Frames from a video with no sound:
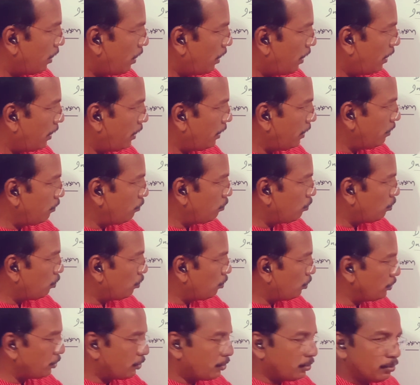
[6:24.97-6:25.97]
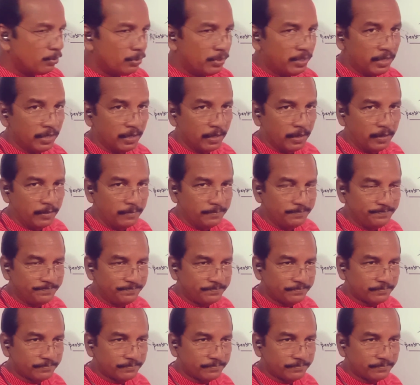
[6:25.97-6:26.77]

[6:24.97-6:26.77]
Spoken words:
I, O, U here,